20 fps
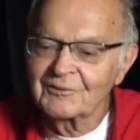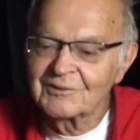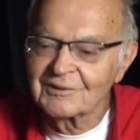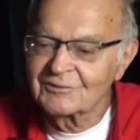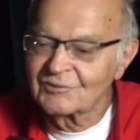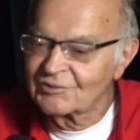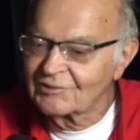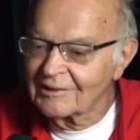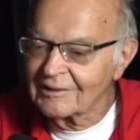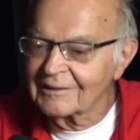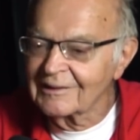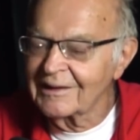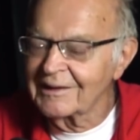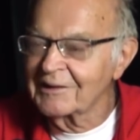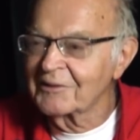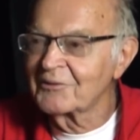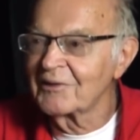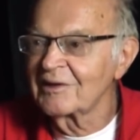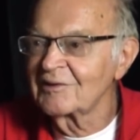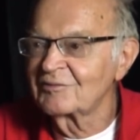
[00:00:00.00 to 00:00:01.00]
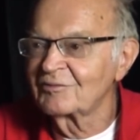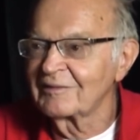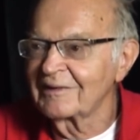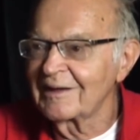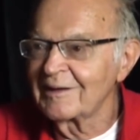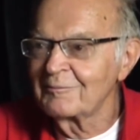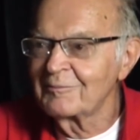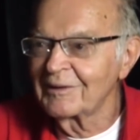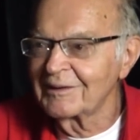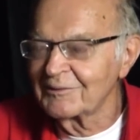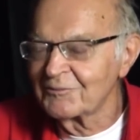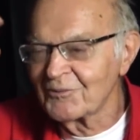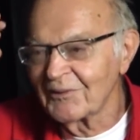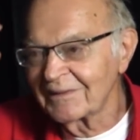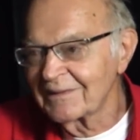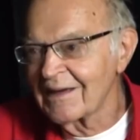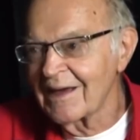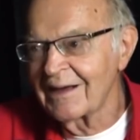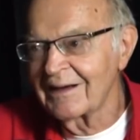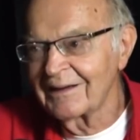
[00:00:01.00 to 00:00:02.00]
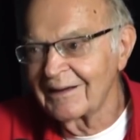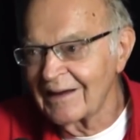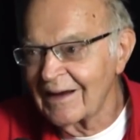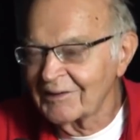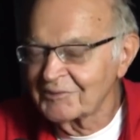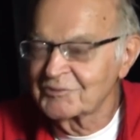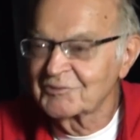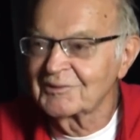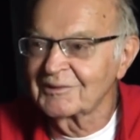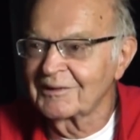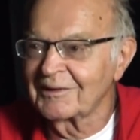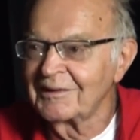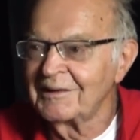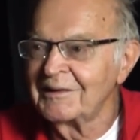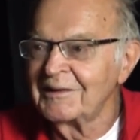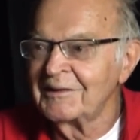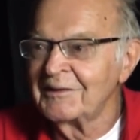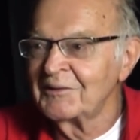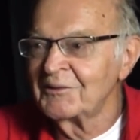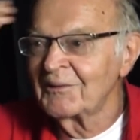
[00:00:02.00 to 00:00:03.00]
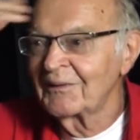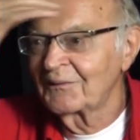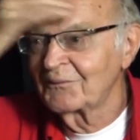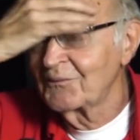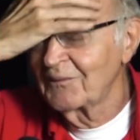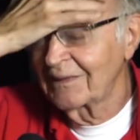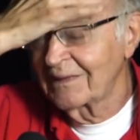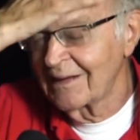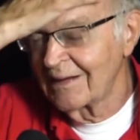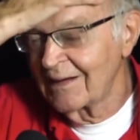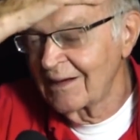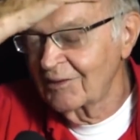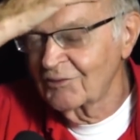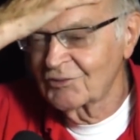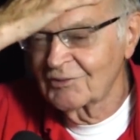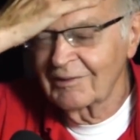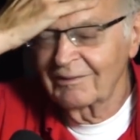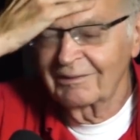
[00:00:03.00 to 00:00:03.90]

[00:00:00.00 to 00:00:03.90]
to still get a graceful labeling with that with extra, that with that extra